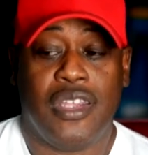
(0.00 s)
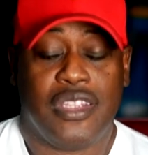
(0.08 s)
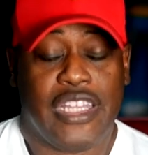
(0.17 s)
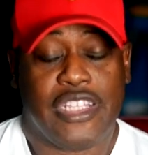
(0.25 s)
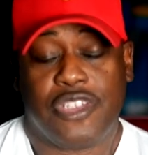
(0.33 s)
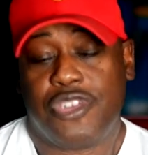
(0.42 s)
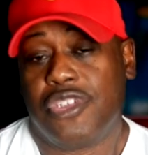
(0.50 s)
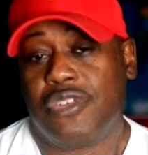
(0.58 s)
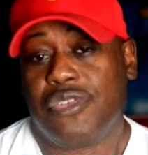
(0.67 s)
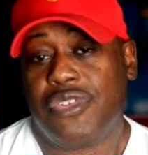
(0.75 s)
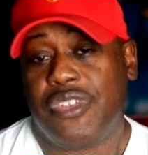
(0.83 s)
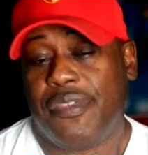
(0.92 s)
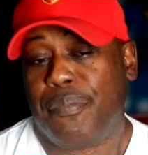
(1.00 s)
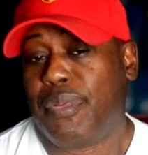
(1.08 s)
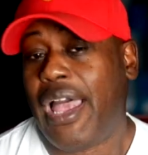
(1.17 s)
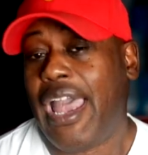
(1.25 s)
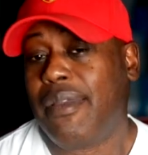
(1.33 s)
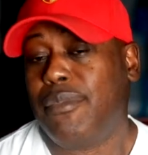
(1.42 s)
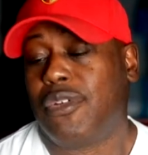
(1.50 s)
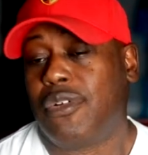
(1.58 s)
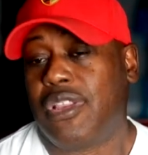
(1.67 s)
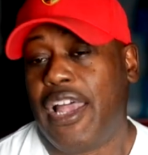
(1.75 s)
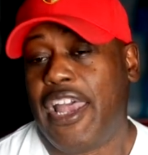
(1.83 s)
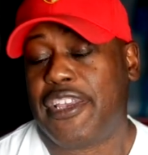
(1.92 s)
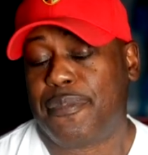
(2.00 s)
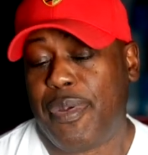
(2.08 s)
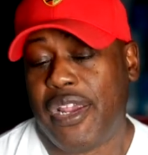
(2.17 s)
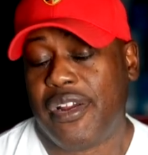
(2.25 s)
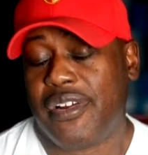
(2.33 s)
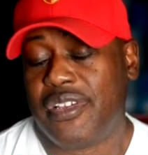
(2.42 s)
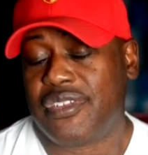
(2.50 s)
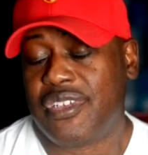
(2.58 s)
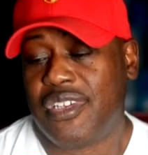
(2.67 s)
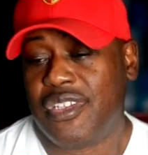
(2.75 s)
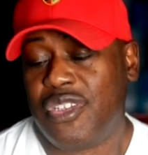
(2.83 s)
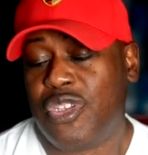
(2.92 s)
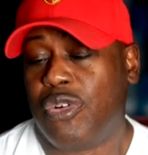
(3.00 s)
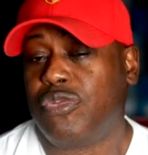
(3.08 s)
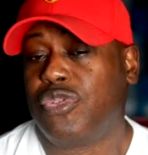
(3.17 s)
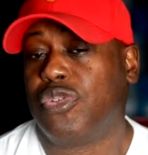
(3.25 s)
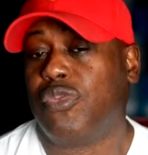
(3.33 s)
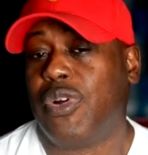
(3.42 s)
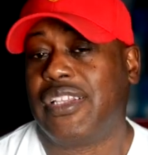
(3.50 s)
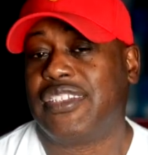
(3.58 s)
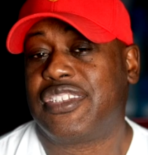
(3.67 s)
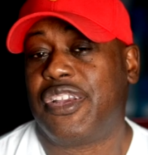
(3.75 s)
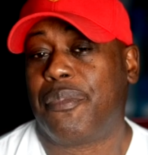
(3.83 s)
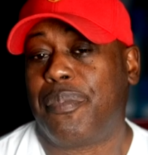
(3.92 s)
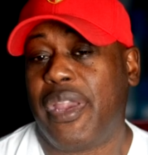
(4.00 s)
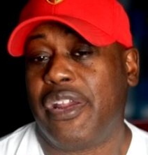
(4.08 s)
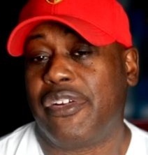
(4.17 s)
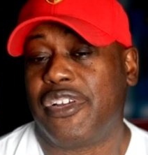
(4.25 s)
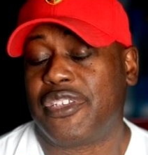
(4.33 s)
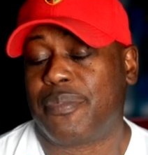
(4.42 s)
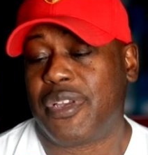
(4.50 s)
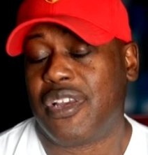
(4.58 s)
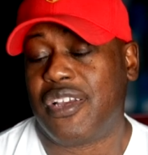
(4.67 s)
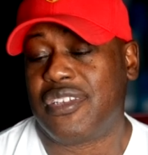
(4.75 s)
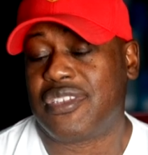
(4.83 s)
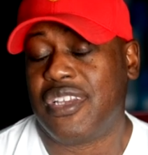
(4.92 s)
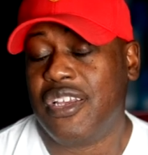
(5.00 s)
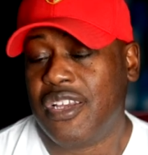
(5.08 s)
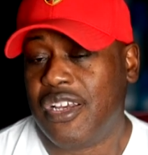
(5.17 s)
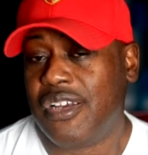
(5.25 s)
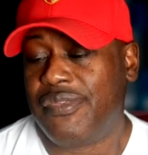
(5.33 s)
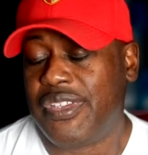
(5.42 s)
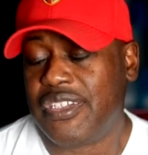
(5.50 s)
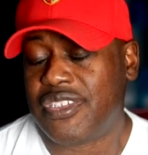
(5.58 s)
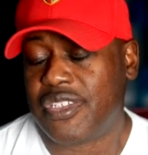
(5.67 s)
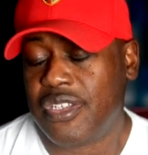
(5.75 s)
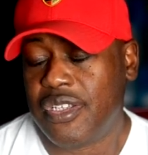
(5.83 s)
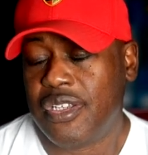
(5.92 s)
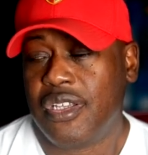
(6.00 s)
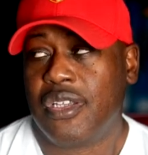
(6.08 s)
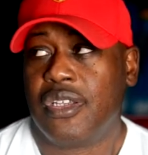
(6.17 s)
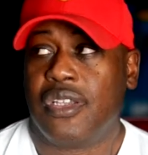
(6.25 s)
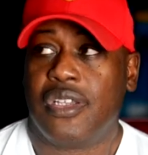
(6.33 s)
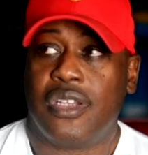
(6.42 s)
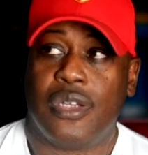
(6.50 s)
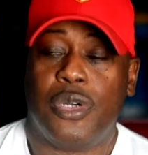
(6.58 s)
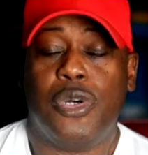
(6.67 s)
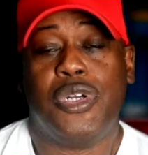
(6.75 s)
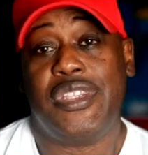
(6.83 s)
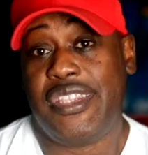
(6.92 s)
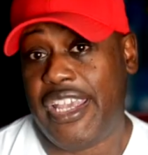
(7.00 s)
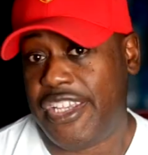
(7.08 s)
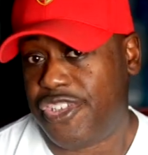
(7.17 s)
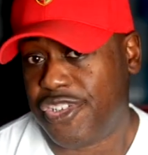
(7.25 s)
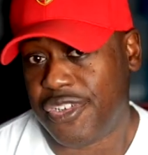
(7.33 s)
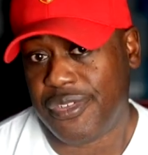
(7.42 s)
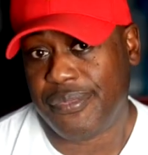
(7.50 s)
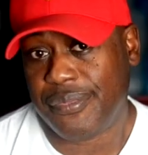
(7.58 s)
that the children of black middle class parents don't do well as their parents because of this hood nature.